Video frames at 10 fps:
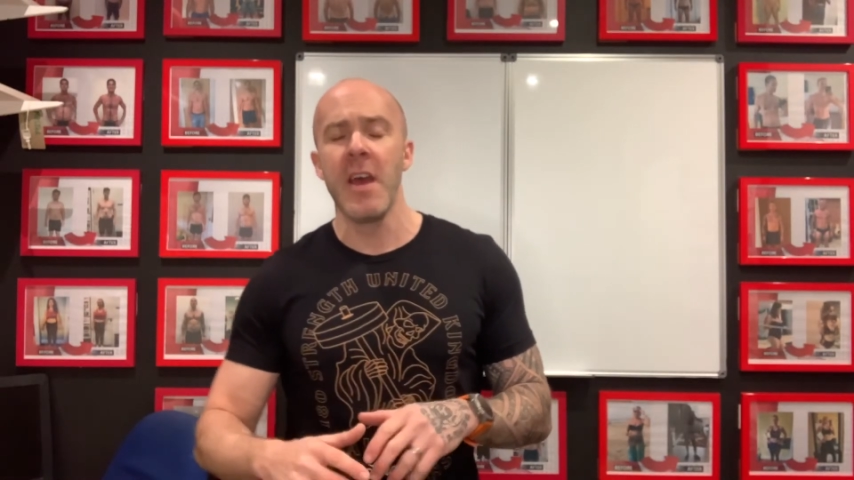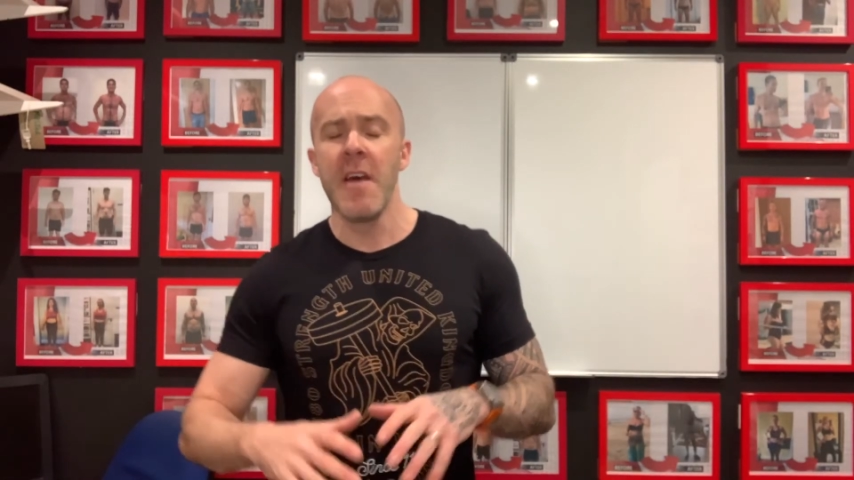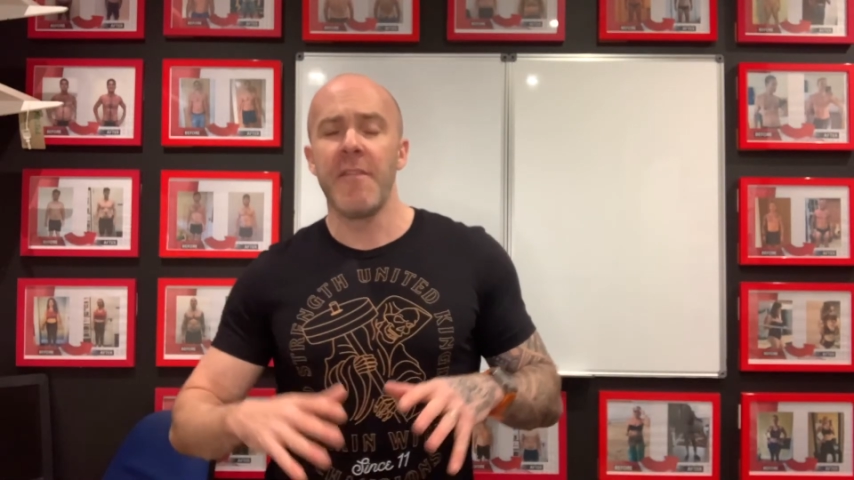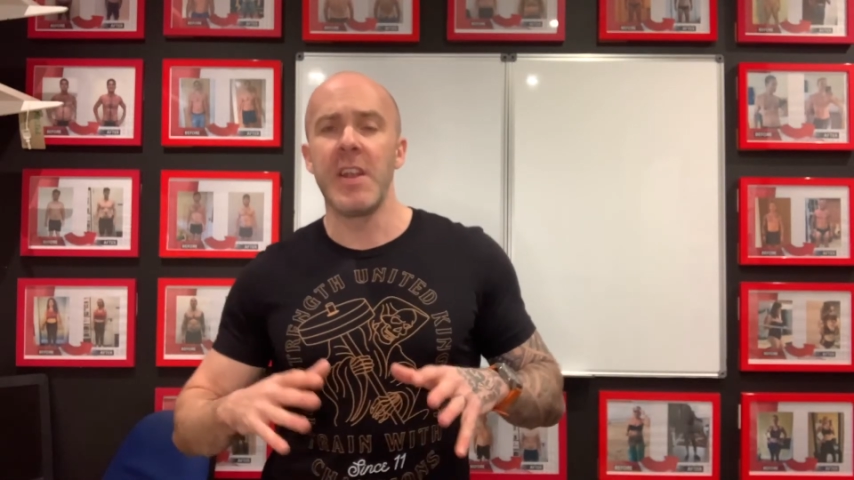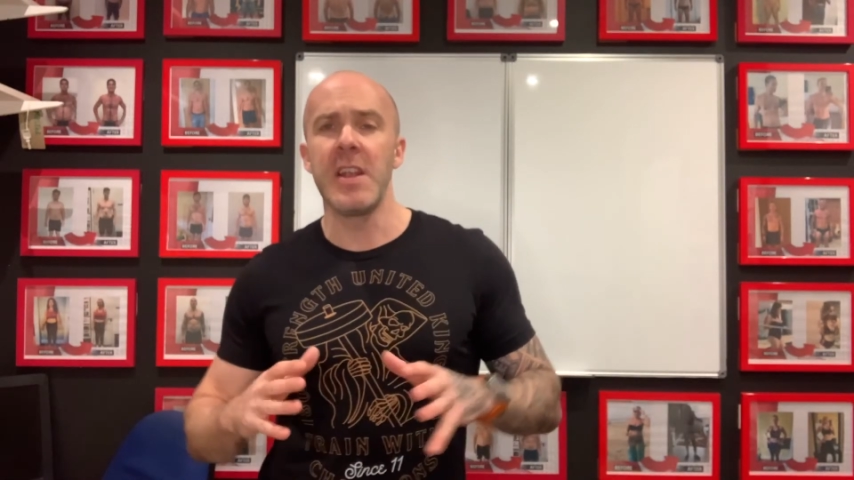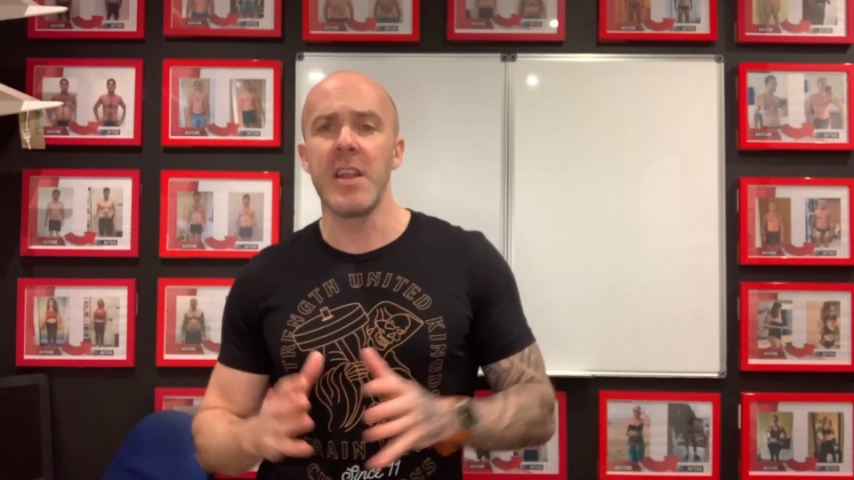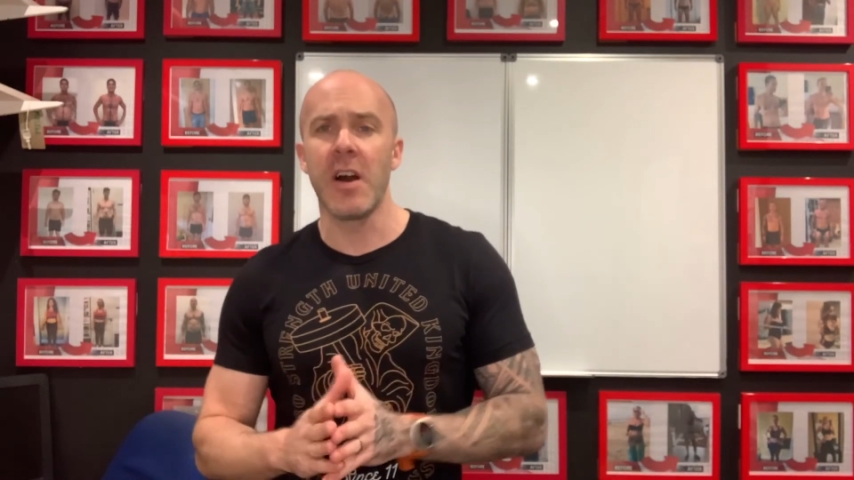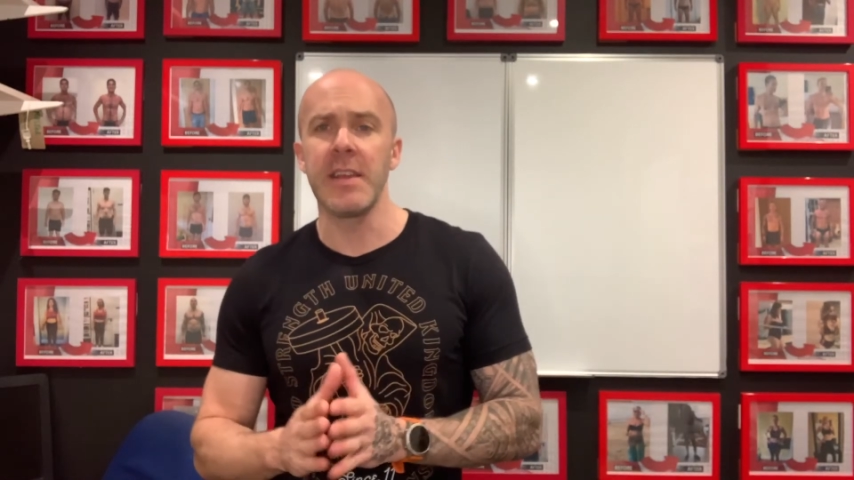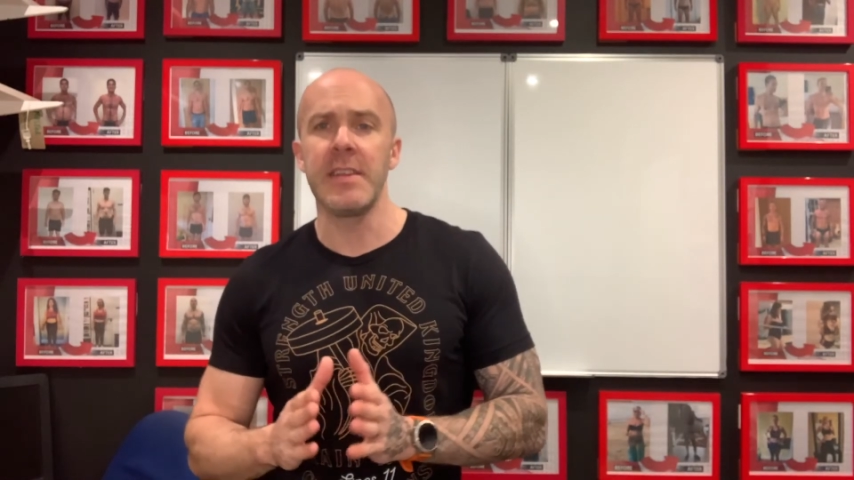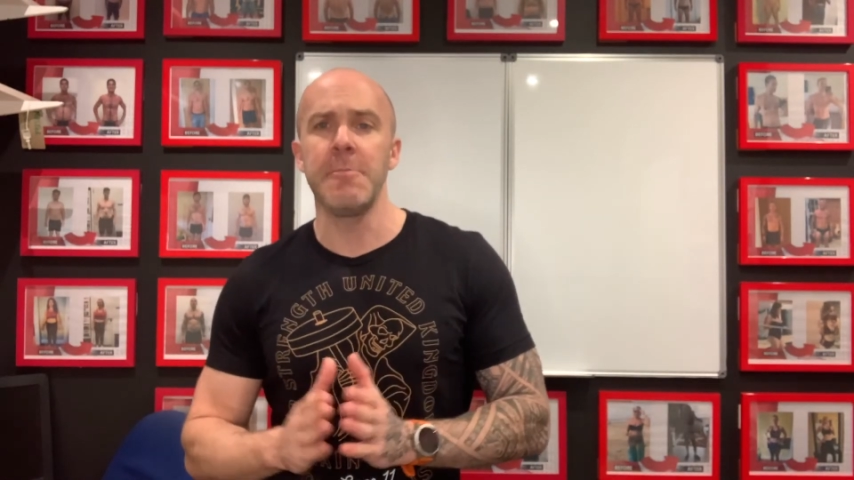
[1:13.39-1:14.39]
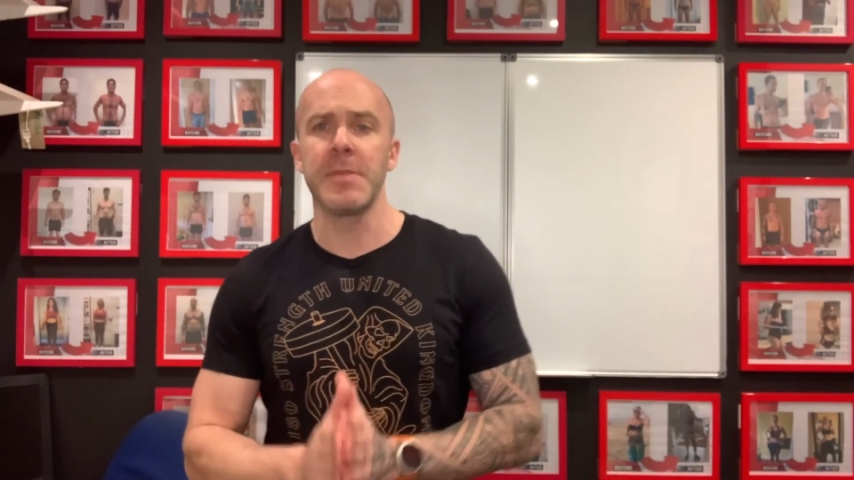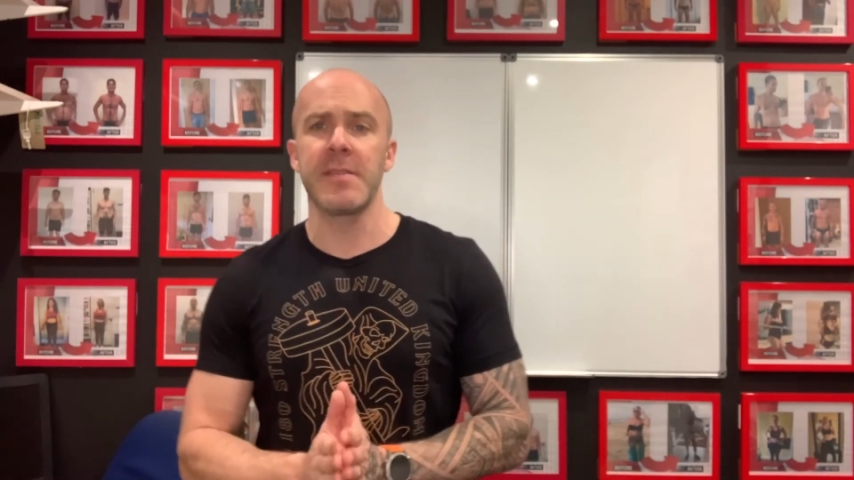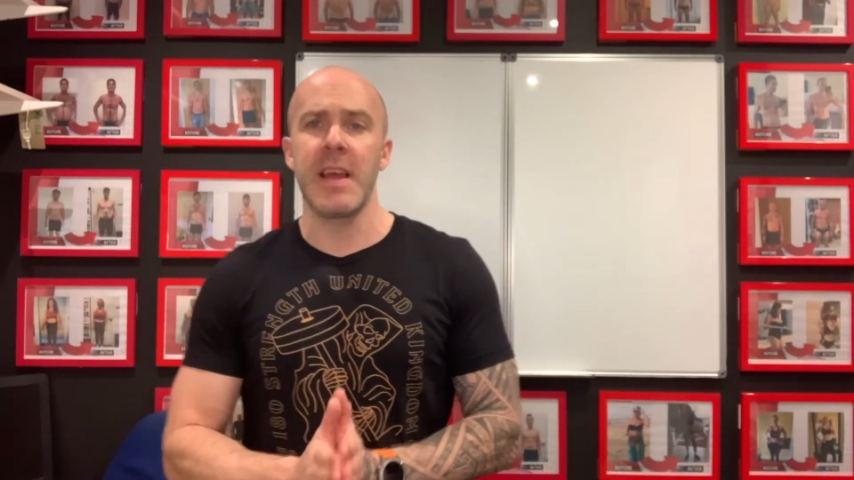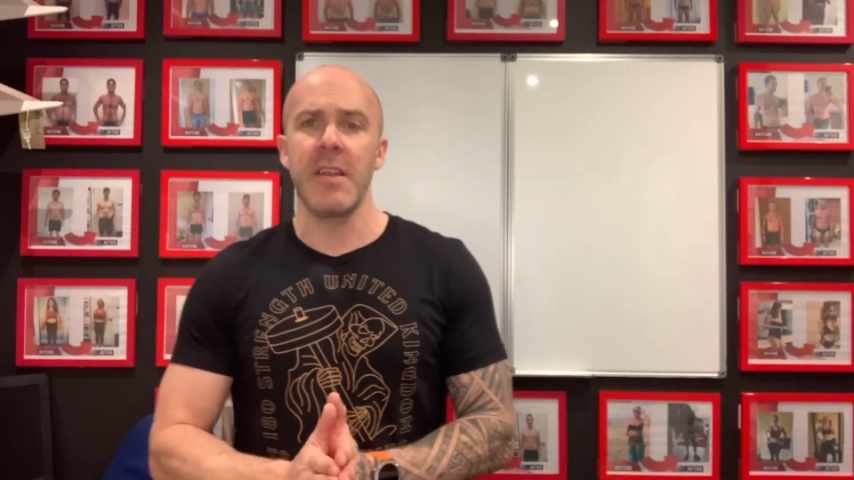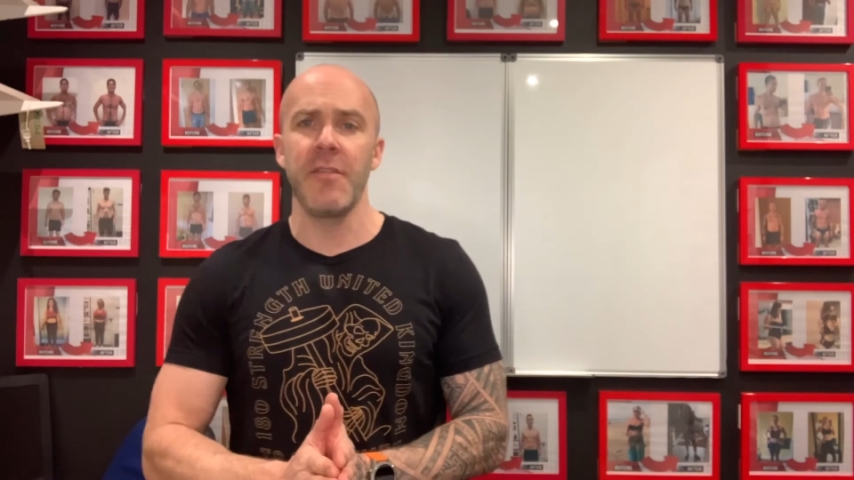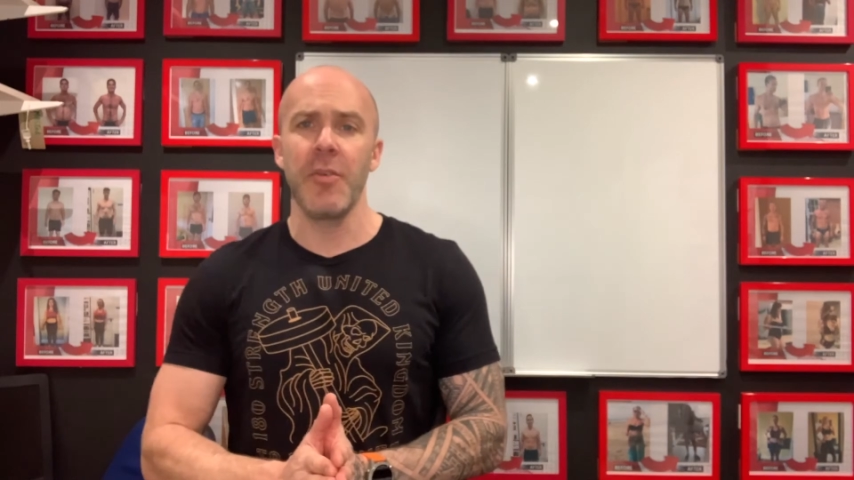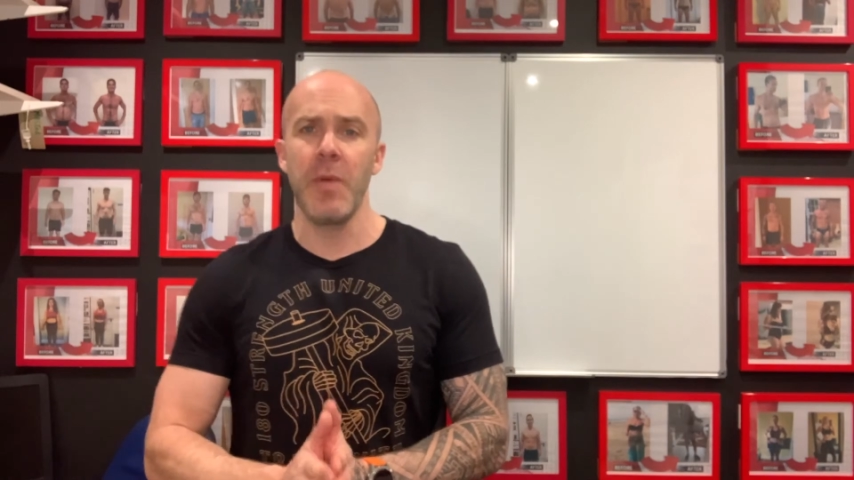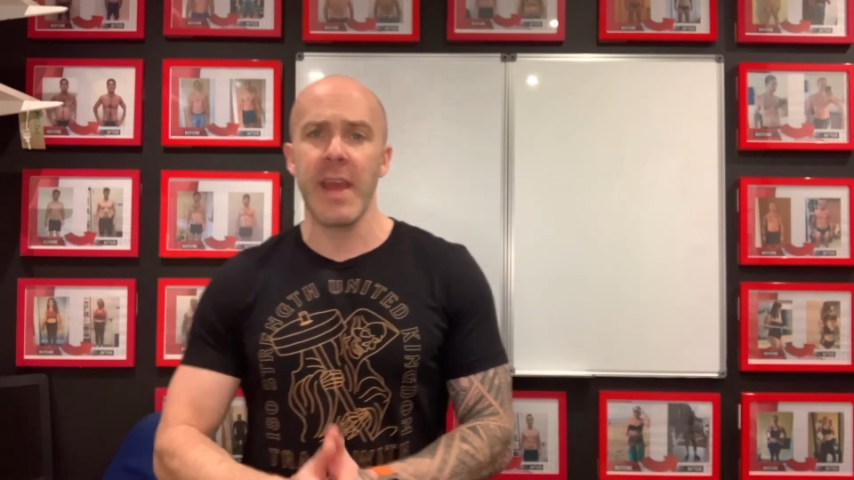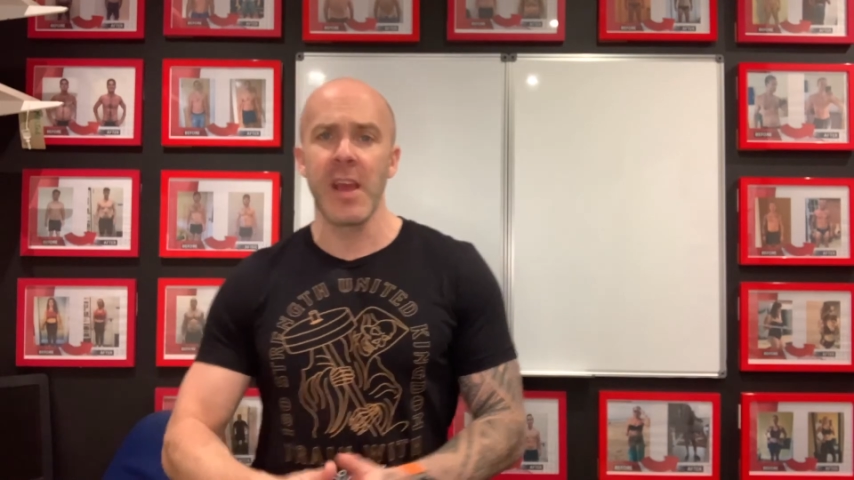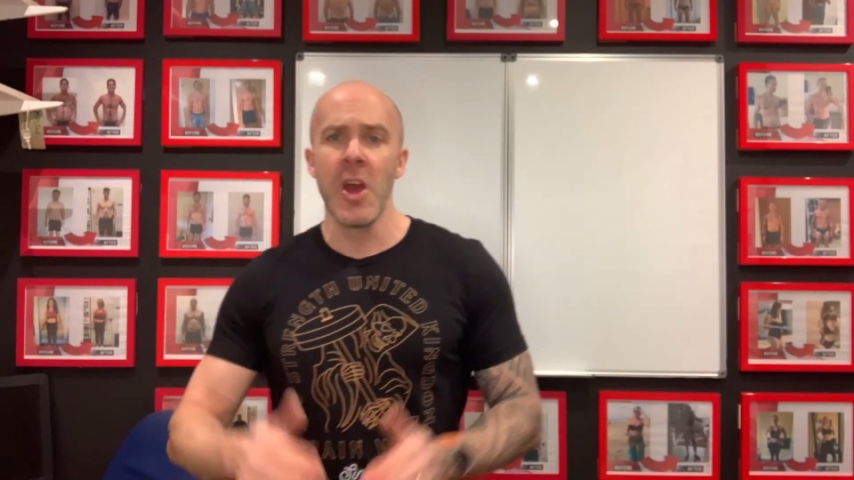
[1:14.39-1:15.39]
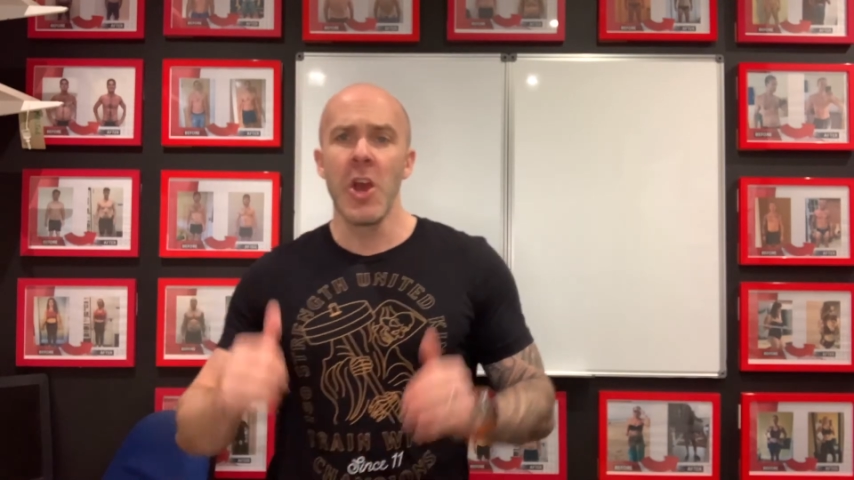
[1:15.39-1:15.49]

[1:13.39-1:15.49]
for 90% of the week.